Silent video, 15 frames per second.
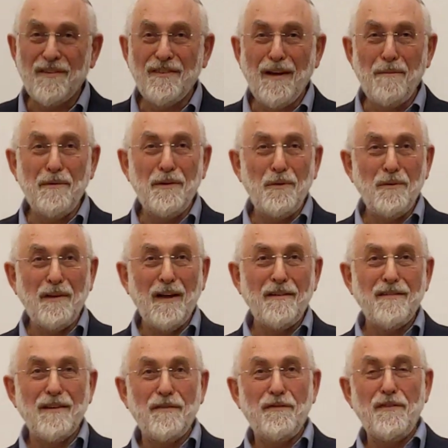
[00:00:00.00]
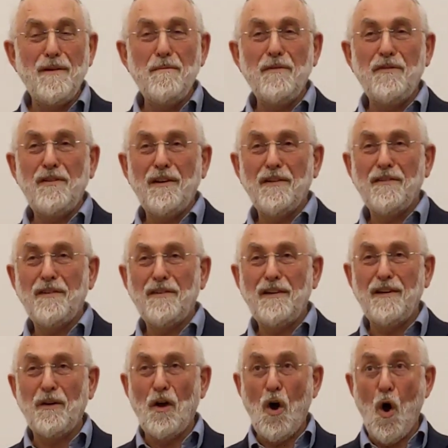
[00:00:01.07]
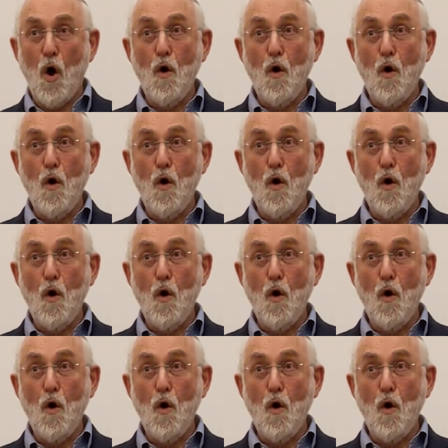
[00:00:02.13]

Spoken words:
Somebody does lifnim mishiras hadin